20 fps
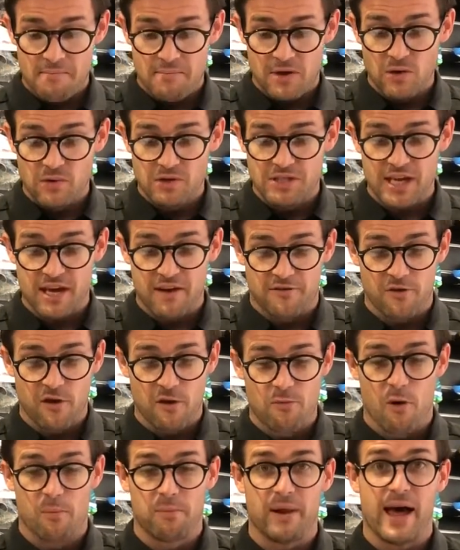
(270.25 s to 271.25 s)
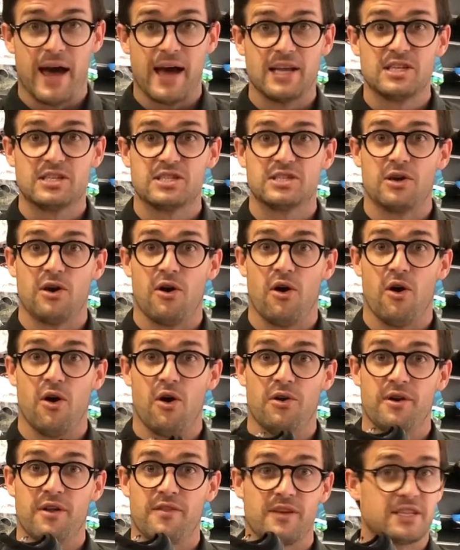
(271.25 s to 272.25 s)
You'll see a few more Blades
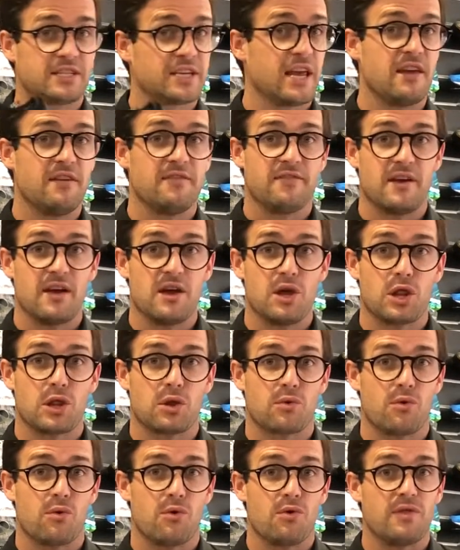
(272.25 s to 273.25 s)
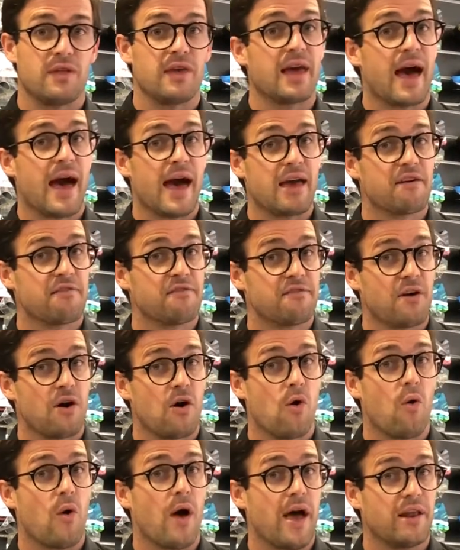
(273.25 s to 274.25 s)
on the TV through the
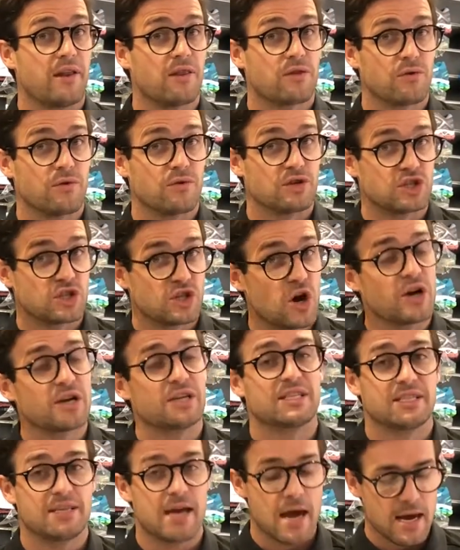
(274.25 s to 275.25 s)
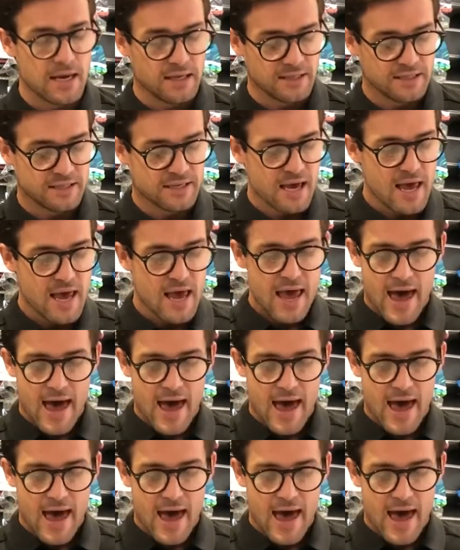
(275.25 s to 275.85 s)
AFL and through soccer scenes.